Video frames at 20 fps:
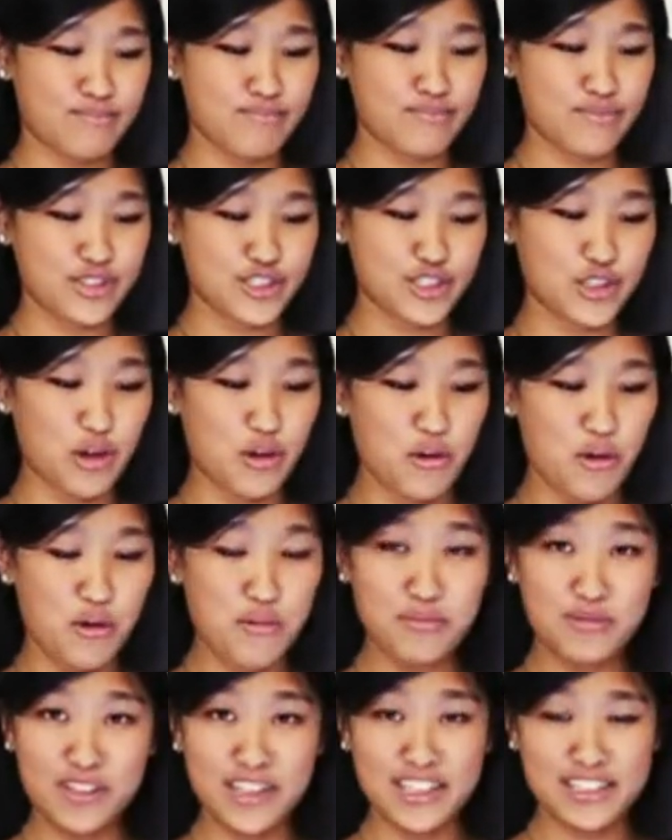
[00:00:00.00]
So
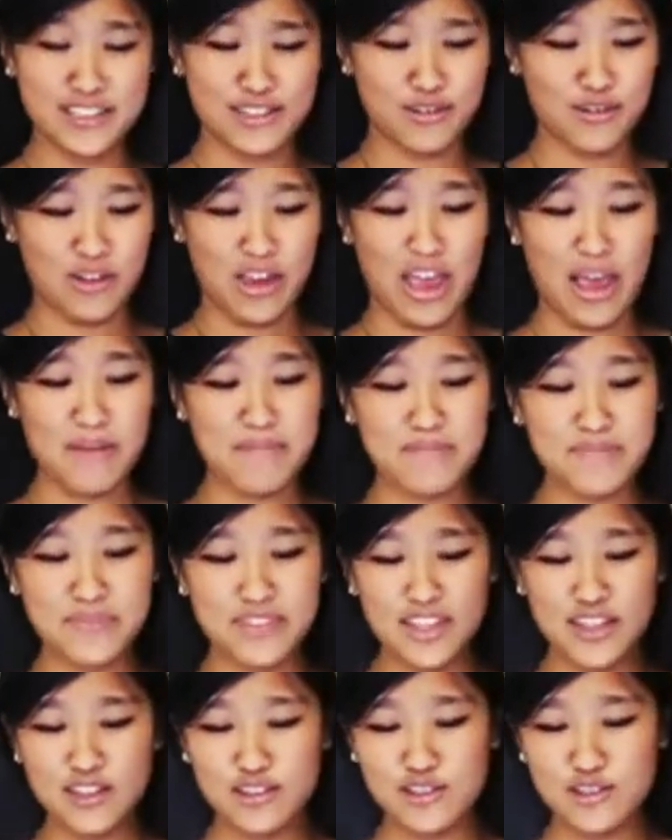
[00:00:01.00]
hopefully it's okay.
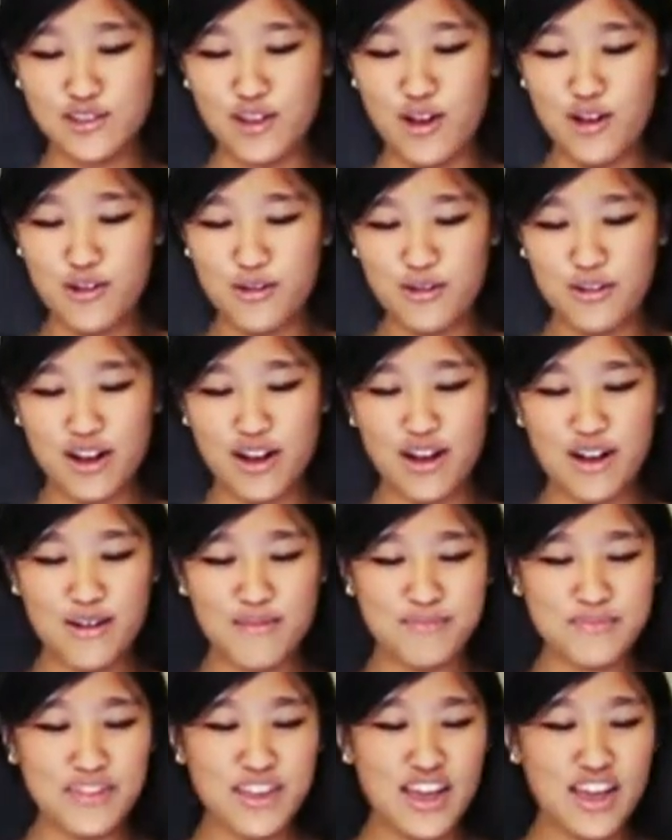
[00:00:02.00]

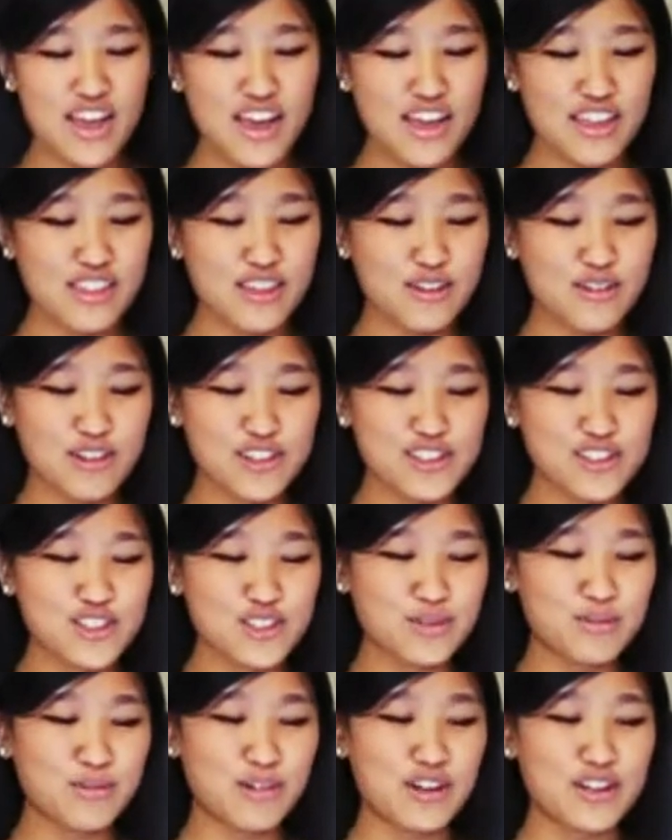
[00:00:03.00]
So the
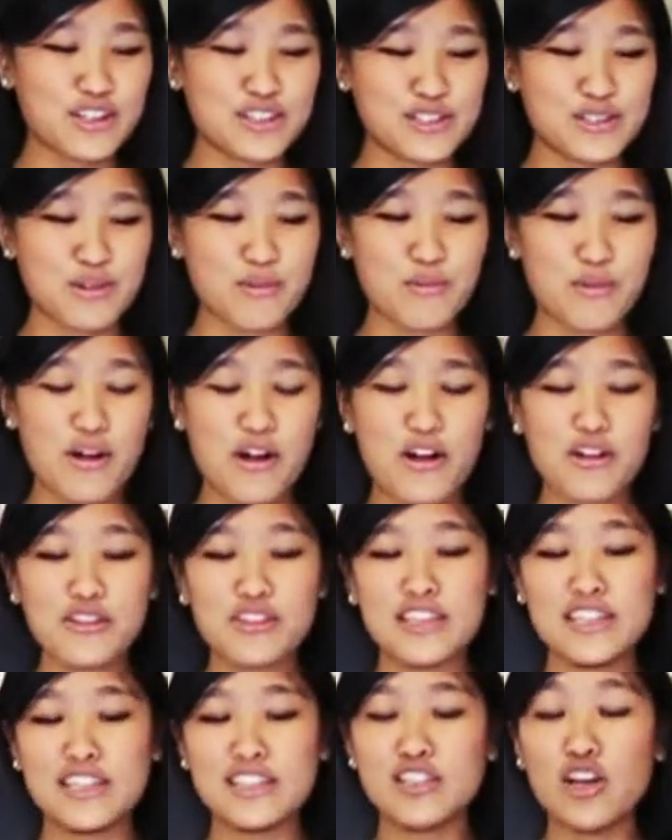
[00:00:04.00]
question was, what are
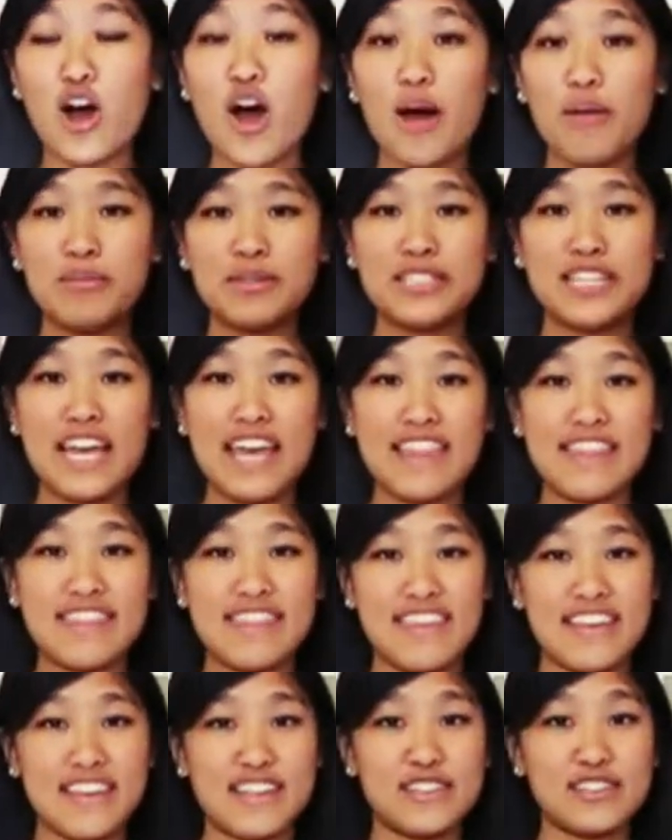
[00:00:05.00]
the top 10
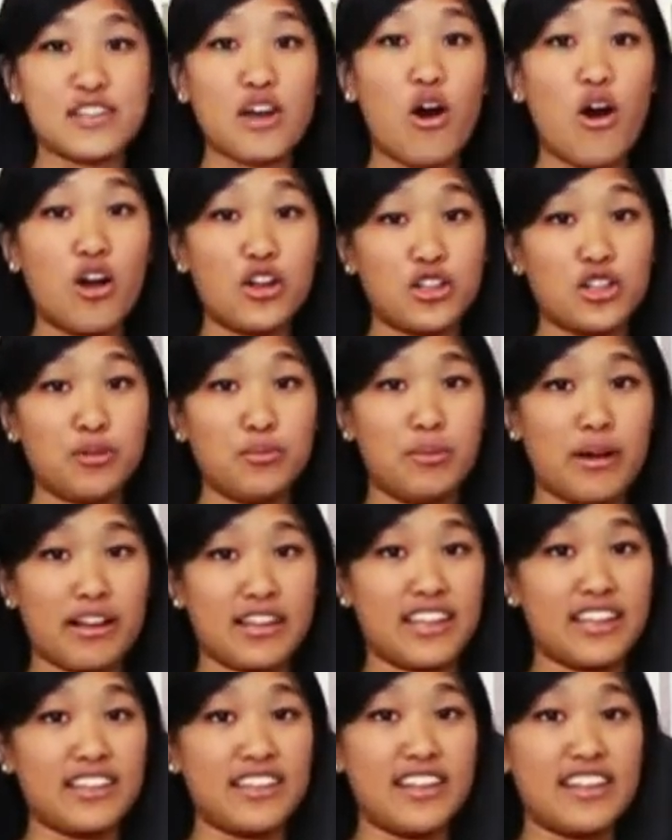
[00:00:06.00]
things on your
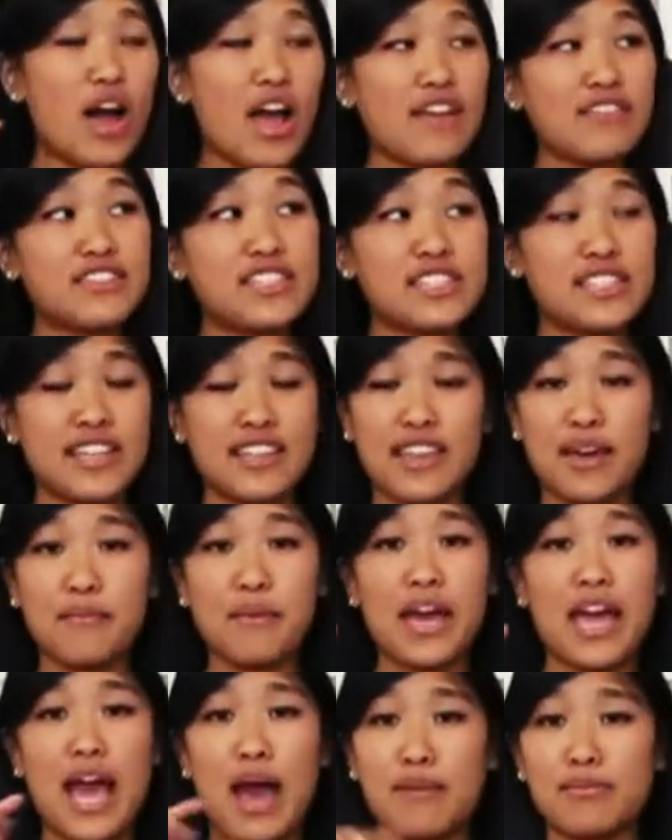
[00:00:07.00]
bucket list? I have to say that
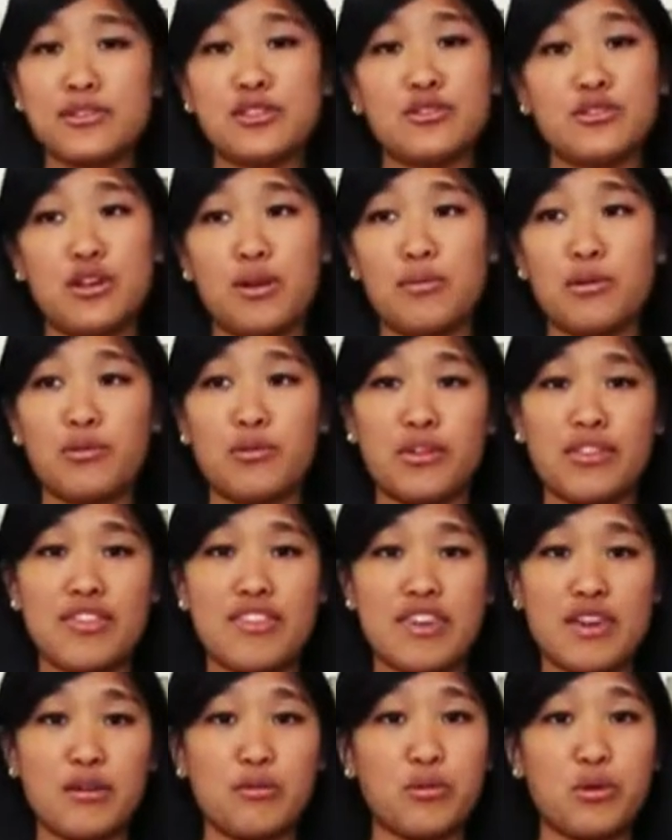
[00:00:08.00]
my absolute #1
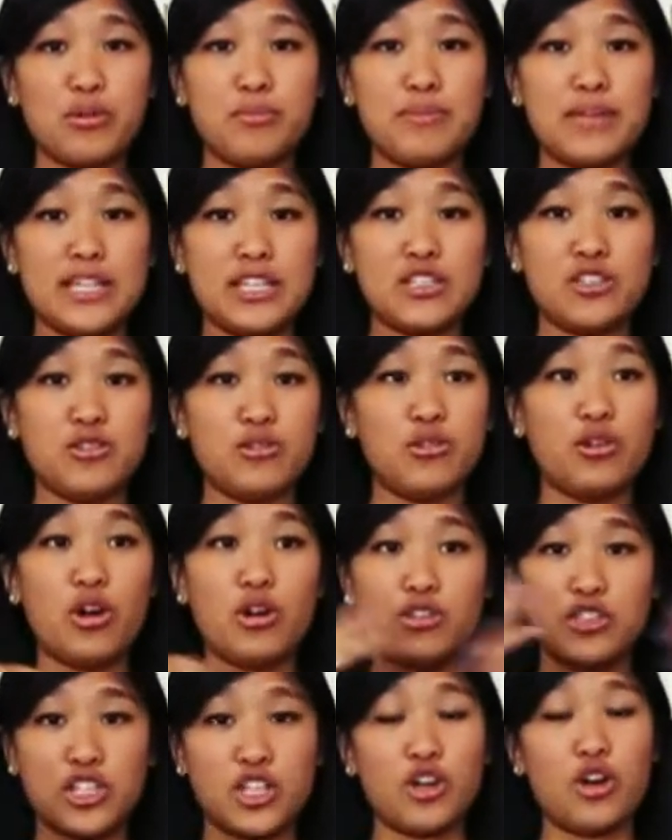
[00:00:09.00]
thing would be to
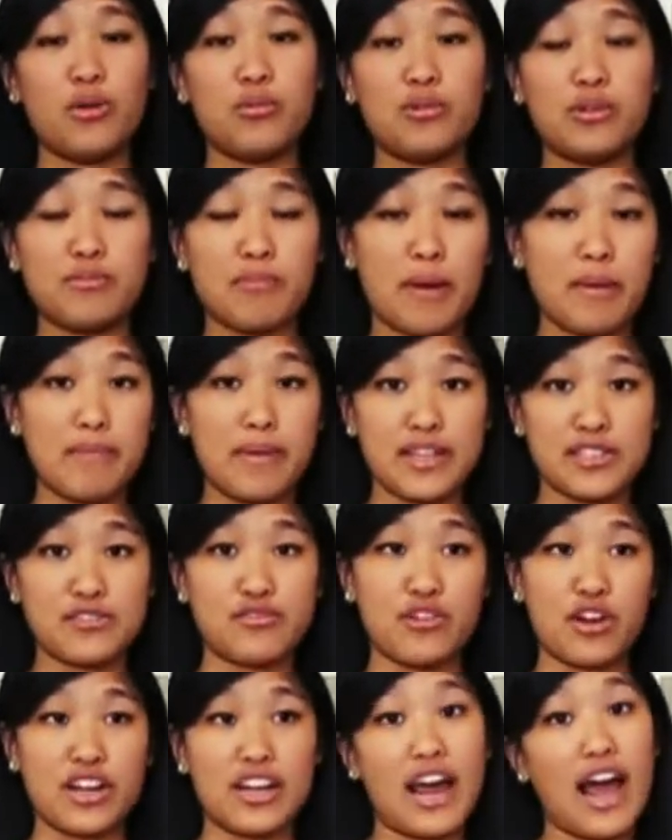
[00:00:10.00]
go to Europe with my best
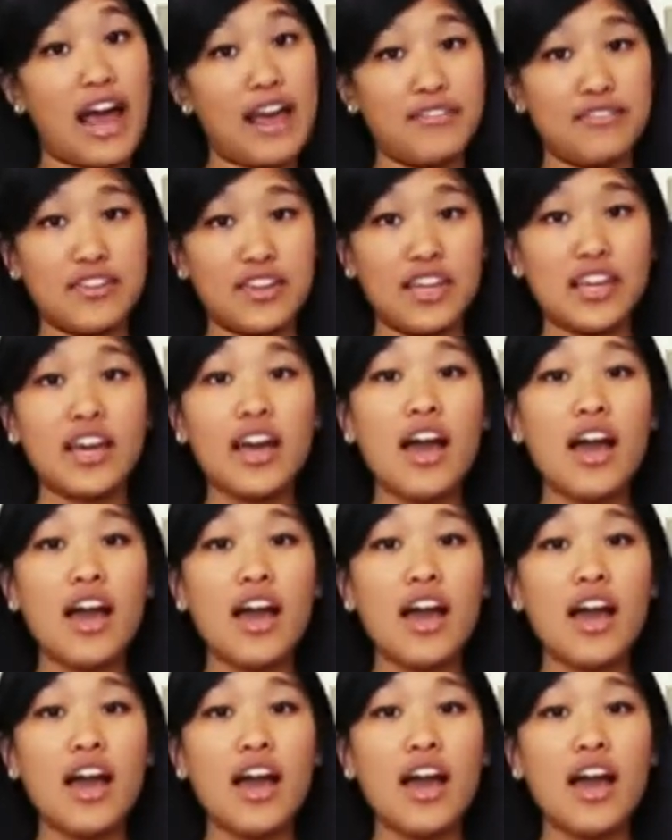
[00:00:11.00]
friend Ivy.